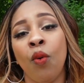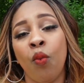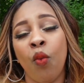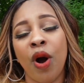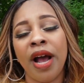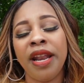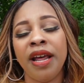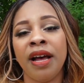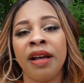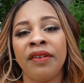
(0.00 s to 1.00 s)
one
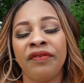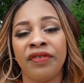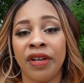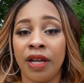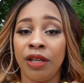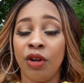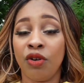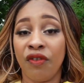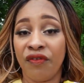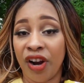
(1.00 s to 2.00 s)
of the
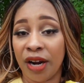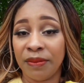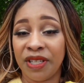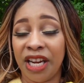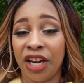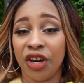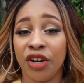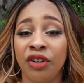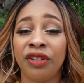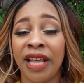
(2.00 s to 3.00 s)
local farms
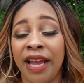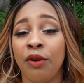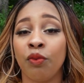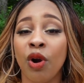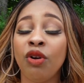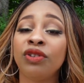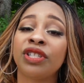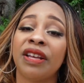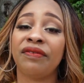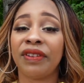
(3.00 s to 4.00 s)
here, they grow
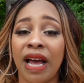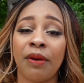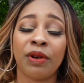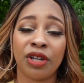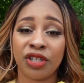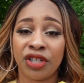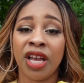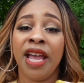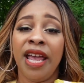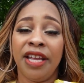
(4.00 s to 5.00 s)
sunflowers
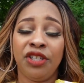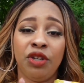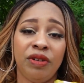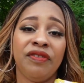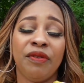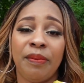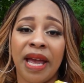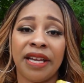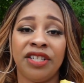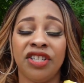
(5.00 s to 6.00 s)
in 2 different
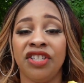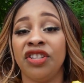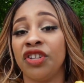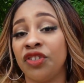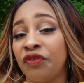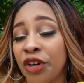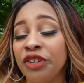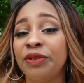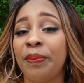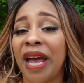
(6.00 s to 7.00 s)
batches, and this
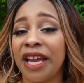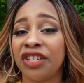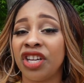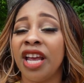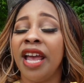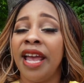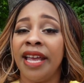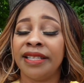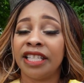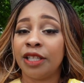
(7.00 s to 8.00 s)
first batch
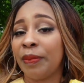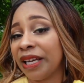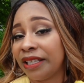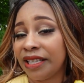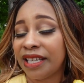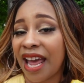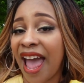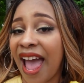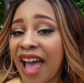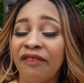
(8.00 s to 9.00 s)
is expected to
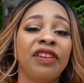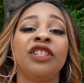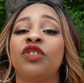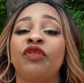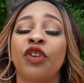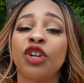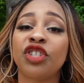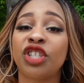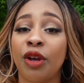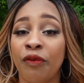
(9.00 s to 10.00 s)
have its
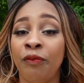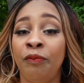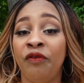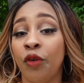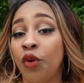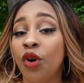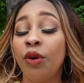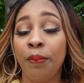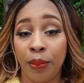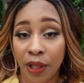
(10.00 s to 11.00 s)
first
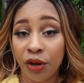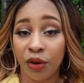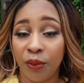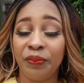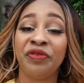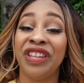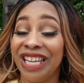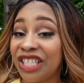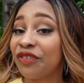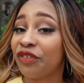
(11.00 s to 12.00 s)
full bloom
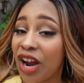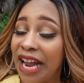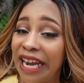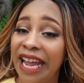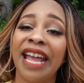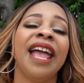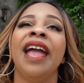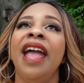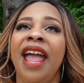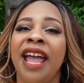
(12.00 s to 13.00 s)
this Friday.
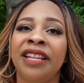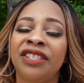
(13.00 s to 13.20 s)
And